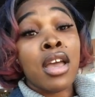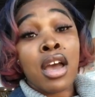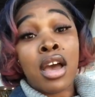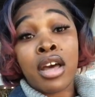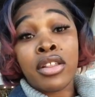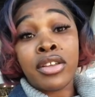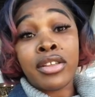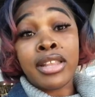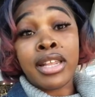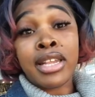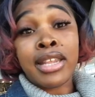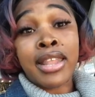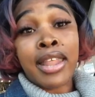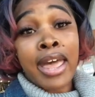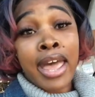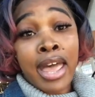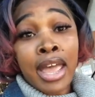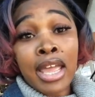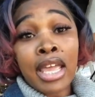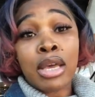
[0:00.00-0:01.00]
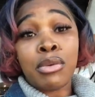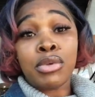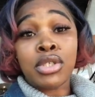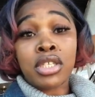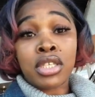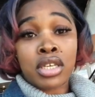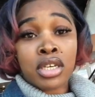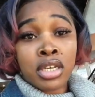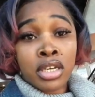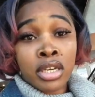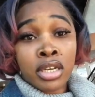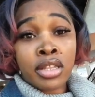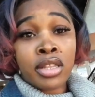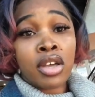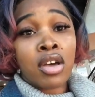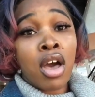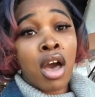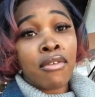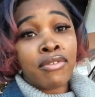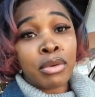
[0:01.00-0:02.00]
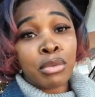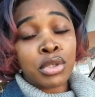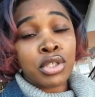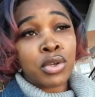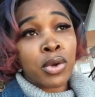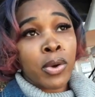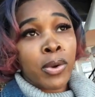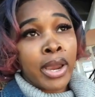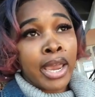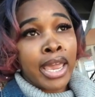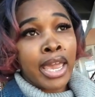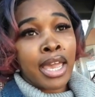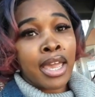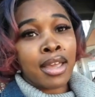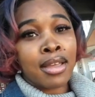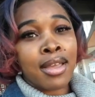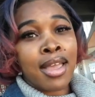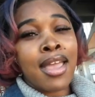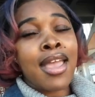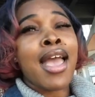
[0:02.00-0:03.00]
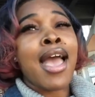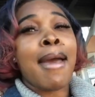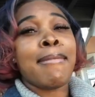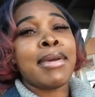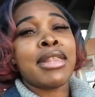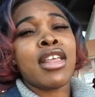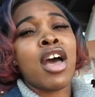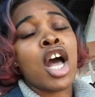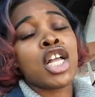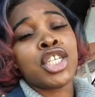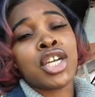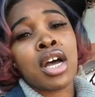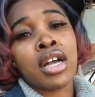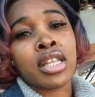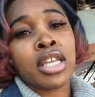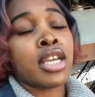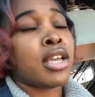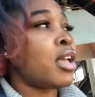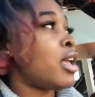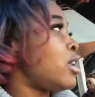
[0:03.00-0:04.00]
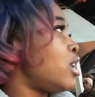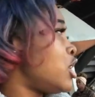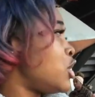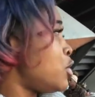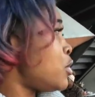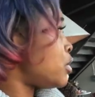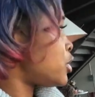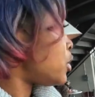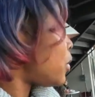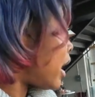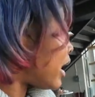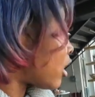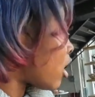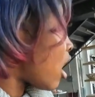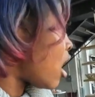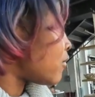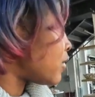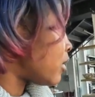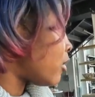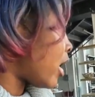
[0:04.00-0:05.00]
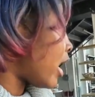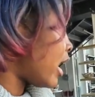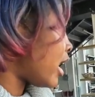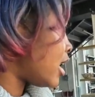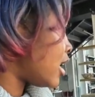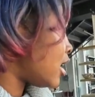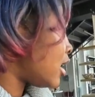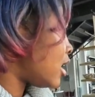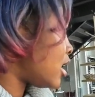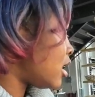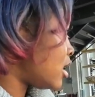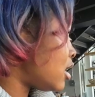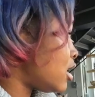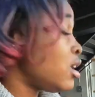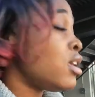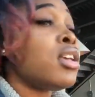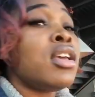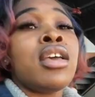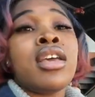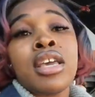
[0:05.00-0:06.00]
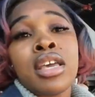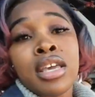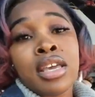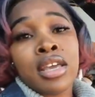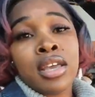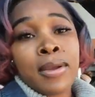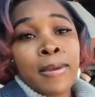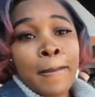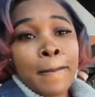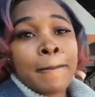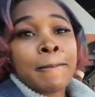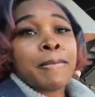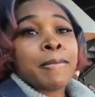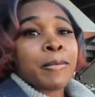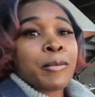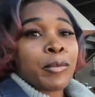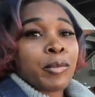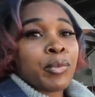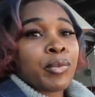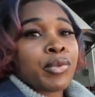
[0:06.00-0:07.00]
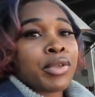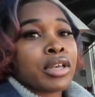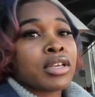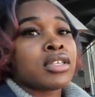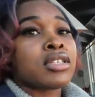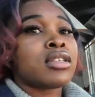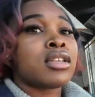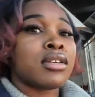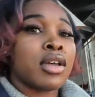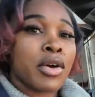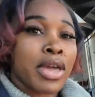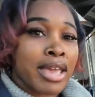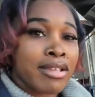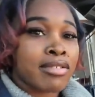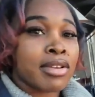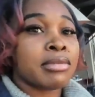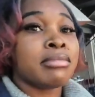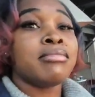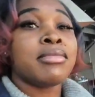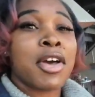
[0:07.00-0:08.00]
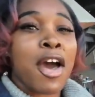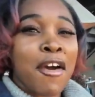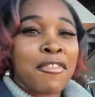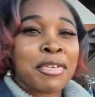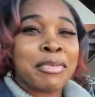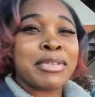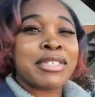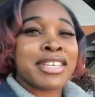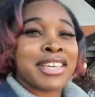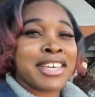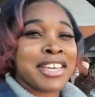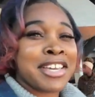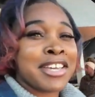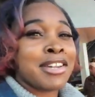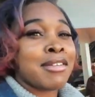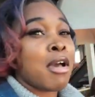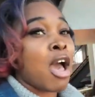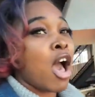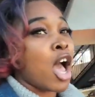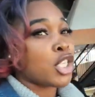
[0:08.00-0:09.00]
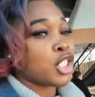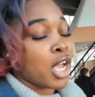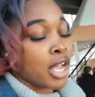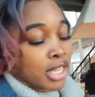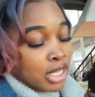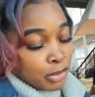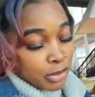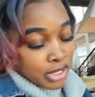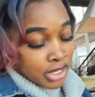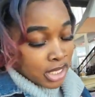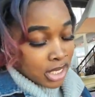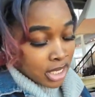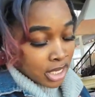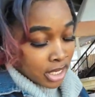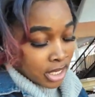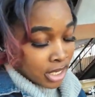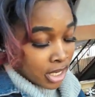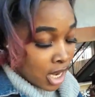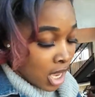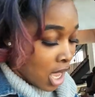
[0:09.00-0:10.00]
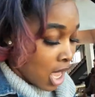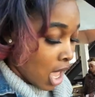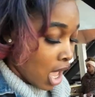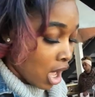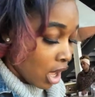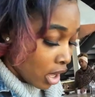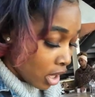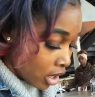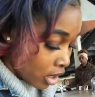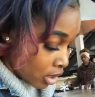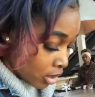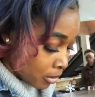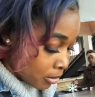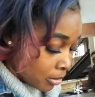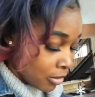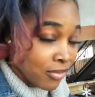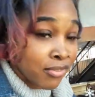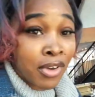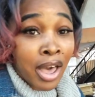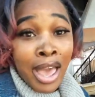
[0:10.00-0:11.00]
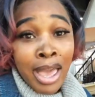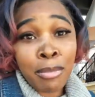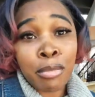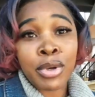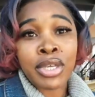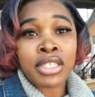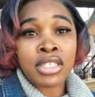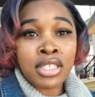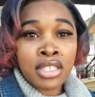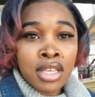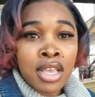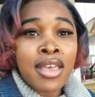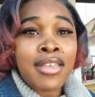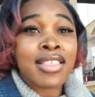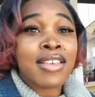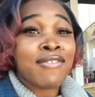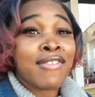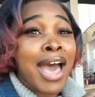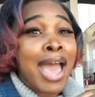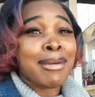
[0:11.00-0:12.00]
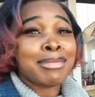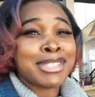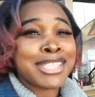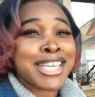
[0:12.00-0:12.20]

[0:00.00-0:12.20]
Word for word: other than that, it was good. The coffee was great. I mean, the hot chocolate. You had coffee, right? Yeah, coffee was good. Okay, so coffee was good. Hot chocolate was good. Vibe was the vibe